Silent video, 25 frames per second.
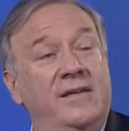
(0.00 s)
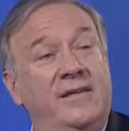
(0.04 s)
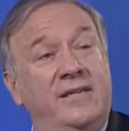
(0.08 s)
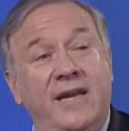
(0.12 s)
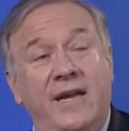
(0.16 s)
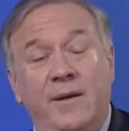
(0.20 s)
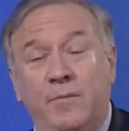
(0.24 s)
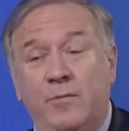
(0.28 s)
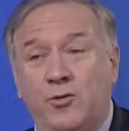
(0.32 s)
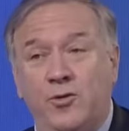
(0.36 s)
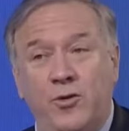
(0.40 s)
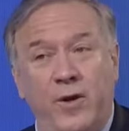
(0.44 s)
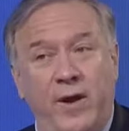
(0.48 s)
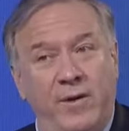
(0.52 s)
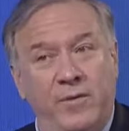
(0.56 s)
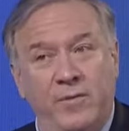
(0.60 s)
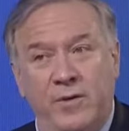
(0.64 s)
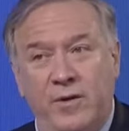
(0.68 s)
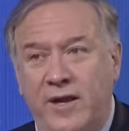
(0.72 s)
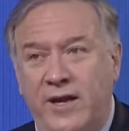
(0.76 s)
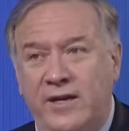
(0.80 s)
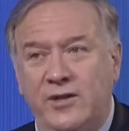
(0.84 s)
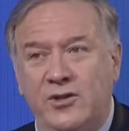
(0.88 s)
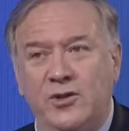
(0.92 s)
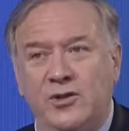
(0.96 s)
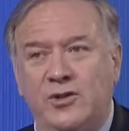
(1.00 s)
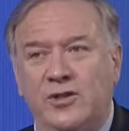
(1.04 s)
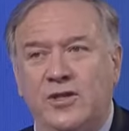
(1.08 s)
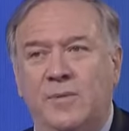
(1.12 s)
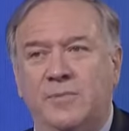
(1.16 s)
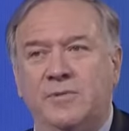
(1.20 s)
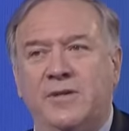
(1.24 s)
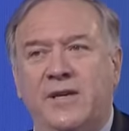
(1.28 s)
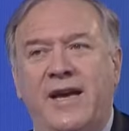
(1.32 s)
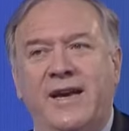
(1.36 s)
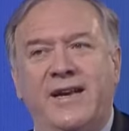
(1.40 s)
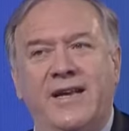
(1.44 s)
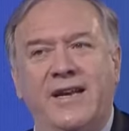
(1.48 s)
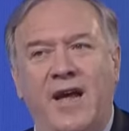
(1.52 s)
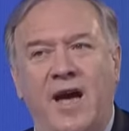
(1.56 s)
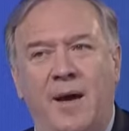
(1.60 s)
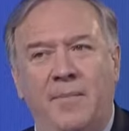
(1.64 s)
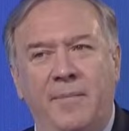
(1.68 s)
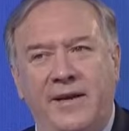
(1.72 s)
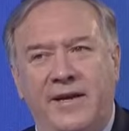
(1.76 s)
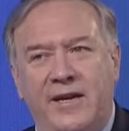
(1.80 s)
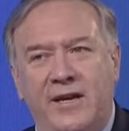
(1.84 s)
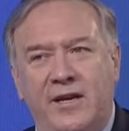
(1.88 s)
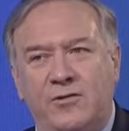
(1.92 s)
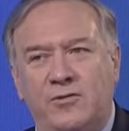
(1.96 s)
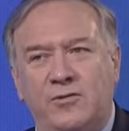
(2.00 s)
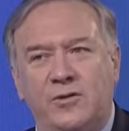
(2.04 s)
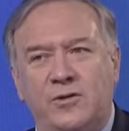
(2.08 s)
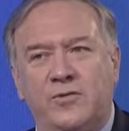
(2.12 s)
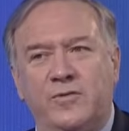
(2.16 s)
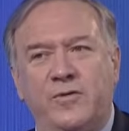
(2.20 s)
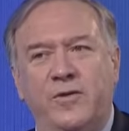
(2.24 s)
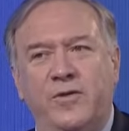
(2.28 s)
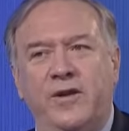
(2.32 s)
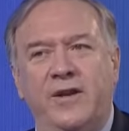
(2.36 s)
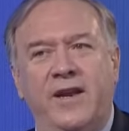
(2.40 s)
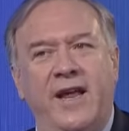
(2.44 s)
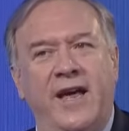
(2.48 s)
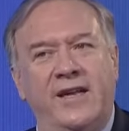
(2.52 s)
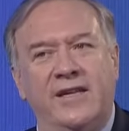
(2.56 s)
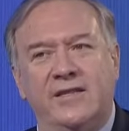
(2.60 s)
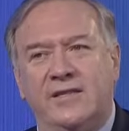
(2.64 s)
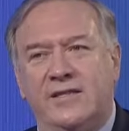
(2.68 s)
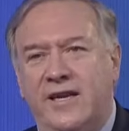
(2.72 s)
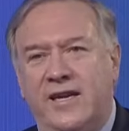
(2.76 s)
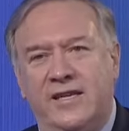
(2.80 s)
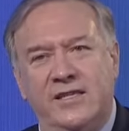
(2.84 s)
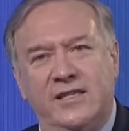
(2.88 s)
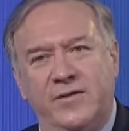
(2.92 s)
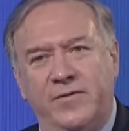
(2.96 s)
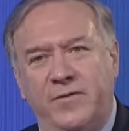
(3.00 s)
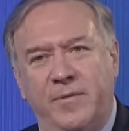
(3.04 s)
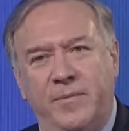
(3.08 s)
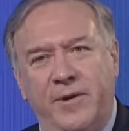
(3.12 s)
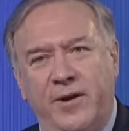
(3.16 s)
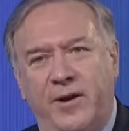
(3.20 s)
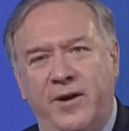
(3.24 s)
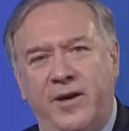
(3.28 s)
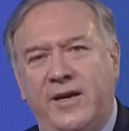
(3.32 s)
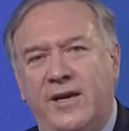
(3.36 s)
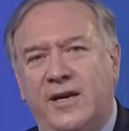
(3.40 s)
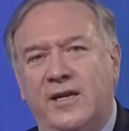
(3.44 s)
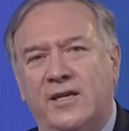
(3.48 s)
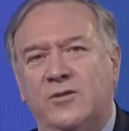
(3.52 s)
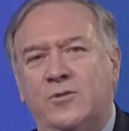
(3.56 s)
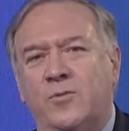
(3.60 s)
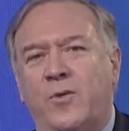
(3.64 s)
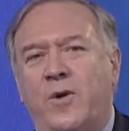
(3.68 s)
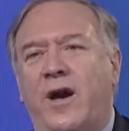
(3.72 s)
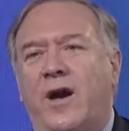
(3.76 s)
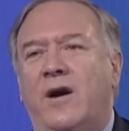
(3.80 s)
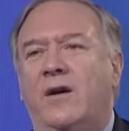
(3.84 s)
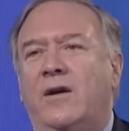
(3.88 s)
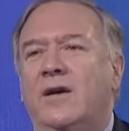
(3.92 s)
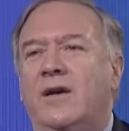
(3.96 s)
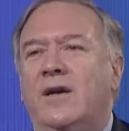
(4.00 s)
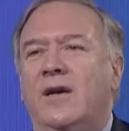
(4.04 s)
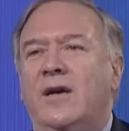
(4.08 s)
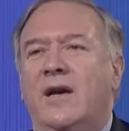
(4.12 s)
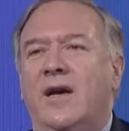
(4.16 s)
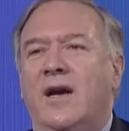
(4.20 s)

deep trade relationships, economic interests for the United States of America as well.